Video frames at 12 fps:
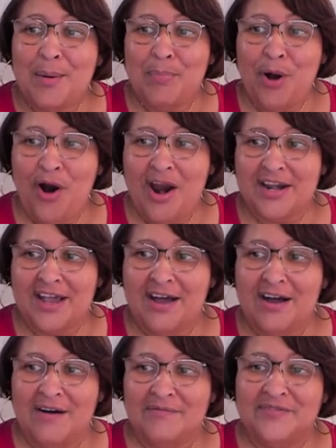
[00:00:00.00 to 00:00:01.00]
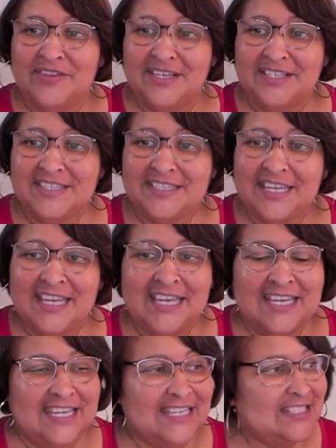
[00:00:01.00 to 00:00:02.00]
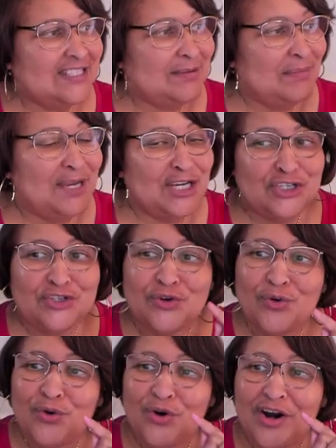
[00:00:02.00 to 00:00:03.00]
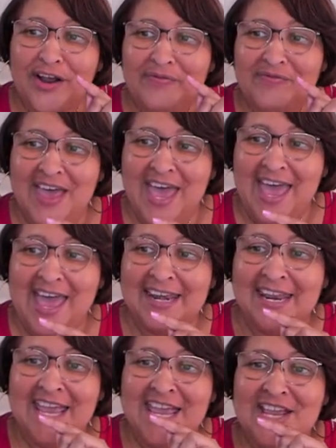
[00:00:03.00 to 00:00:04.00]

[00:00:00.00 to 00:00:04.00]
part of this is to make sure that